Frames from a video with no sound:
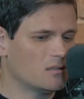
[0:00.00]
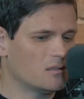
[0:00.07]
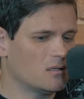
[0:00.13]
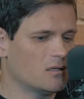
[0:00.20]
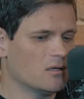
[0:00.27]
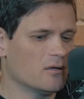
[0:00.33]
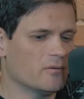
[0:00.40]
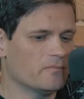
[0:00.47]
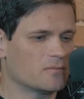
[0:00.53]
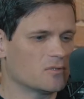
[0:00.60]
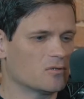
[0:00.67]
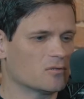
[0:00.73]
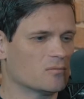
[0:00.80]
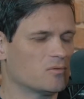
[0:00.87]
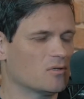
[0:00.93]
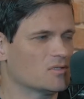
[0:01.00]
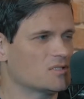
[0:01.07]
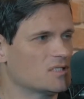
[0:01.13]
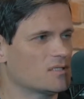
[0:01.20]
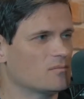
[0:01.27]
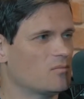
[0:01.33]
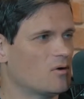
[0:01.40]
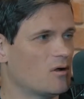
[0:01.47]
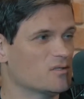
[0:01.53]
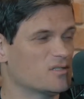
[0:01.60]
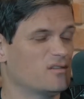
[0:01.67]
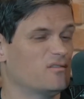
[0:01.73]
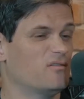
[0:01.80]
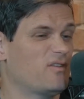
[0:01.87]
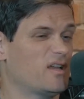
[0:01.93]
Google Plus's importance,
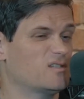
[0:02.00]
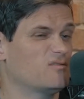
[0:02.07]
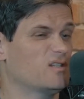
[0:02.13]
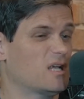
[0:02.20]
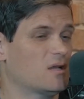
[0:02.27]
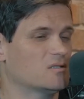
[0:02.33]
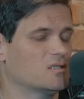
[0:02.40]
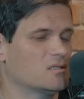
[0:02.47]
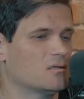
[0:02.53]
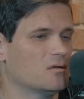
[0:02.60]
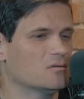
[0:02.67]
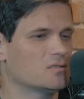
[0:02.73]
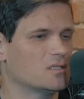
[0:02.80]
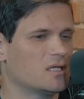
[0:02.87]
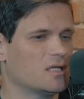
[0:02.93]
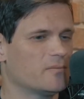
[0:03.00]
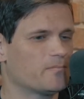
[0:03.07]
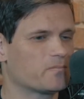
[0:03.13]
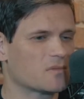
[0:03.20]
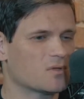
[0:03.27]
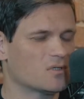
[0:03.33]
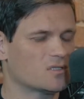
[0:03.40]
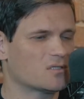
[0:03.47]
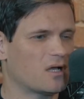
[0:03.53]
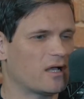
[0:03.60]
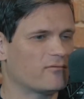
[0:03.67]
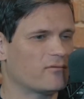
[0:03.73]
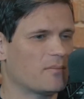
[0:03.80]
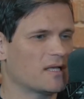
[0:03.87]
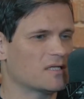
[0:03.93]
and they've effectively announced they're closing it, which saw
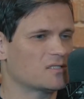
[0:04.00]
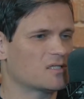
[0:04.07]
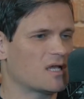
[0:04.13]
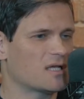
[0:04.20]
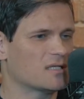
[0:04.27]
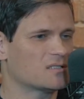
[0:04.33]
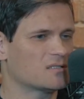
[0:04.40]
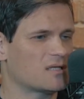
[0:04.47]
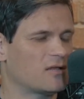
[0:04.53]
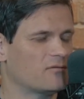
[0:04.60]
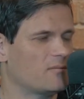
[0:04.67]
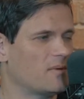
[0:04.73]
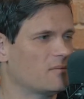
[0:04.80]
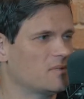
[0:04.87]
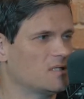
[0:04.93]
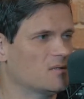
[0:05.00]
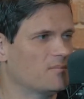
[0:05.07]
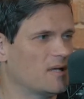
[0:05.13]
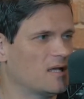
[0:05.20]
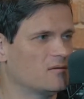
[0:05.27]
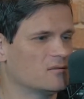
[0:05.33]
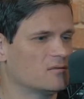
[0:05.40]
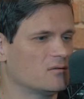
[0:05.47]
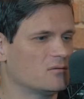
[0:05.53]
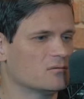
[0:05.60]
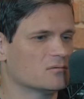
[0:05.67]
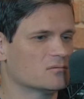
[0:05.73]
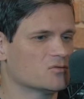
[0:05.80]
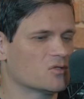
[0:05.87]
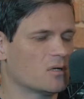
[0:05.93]
Alphabet shares, Alphabet being the parent
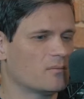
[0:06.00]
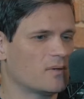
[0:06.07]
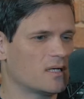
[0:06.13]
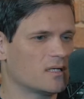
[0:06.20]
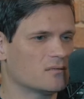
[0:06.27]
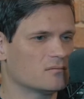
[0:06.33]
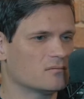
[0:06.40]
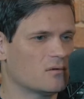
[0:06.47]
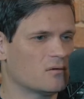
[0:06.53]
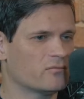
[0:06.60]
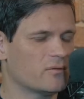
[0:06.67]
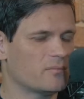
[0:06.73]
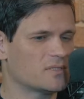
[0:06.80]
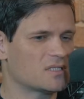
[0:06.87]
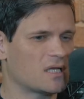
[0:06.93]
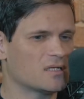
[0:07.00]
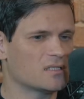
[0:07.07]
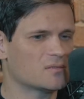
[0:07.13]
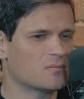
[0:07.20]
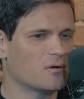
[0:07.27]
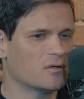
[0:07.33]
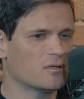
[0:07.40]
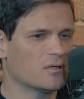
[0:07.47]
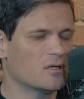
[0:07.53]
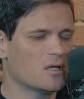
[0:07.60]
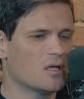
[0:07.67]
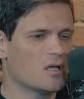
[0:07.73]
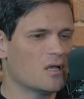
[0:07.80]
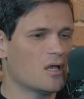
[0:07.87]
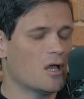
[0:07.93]
Google, dropped by over a percentage point.
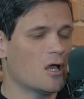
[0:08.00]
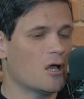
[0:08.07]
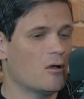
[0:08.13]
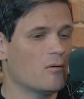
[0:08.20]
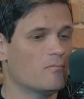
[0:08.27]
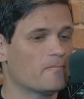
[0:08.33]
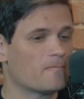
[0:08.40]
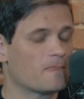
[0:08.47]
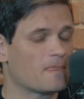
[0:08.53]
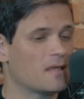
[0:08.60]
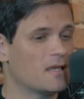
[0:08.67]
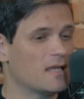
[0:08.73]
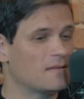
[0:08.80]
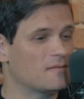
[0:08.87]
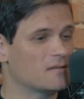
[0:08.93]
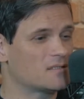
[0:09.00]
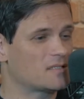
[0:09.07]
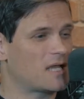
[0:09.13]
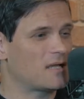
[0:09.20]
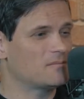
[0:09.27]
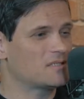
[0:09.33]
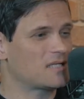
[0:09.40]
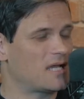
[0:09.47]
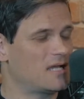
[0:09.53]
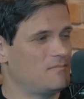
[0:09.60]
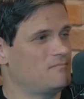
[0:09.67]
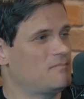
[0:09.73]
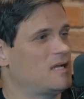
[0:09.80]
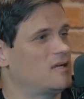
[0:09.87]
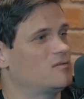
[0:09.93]
In the same
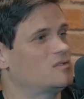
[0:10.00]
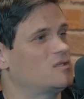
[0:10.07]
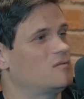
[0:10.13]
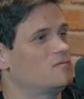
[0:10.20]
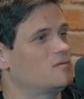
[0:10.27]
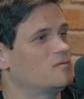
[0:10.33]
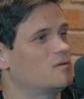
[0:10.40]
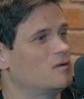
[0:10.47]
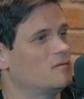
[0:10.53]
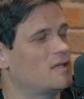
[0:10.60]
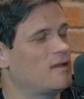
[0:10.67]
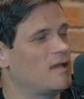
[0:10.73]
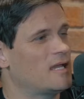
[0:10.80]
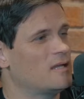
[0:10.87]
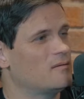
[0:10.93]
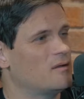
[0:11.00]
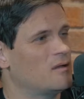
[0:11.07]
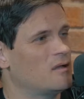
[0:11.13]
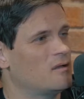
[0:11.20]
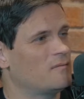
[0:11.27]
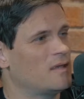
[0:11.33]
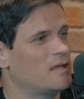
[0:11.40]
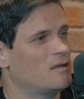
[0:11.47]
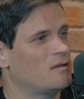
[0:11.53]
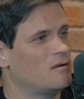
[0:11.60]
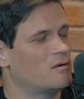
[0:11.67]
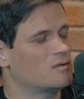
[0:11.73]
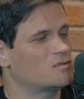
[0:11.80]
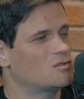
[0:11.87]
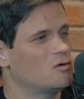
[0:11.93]
time, Microsoft have got their
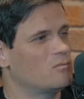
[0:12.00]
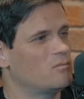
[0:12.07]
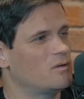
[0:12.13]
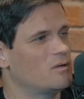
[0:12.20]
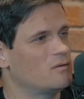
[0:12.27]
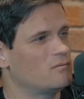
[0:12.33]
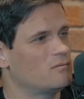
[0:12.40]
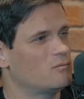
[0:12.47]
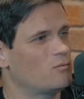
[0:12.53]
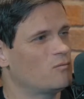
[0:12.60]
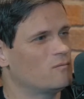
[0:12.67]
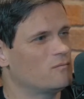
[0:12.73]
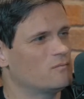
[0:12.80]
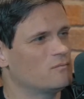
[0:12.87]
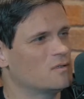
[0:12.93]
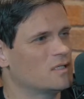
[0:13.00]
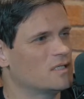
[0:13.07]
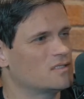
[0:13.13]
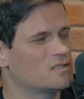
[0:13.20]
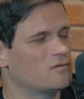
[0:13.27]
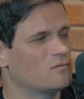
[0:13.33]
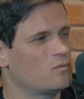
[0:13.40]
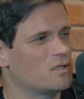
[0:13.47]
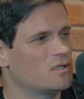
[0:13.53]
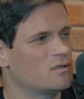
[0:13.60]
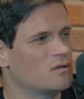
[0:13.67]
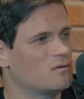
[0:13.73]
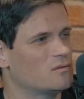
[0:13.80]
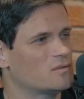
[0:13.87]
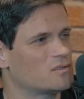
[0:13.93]
October release of
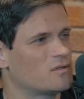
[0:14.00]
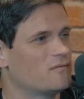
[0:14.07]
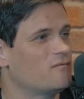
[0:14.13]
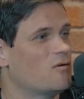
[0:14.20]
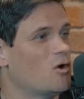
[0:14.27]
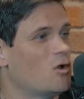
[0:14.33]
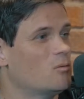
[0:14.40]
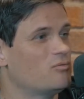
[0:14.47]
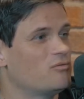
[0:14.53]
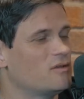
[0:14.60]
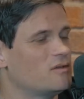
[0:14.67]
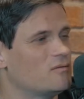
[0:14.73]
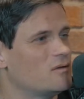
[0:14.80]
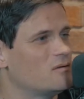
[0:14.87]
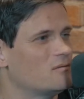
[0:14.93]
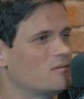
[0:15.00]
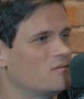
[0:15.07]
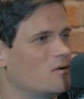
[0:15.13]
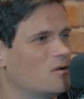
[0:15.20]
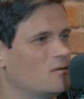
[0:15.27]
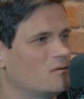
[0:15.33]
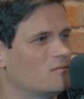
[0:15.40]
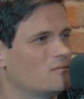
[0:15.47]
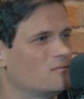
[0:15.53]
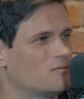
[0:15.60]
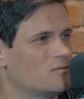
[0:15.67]
Windows, the fall preview, the fall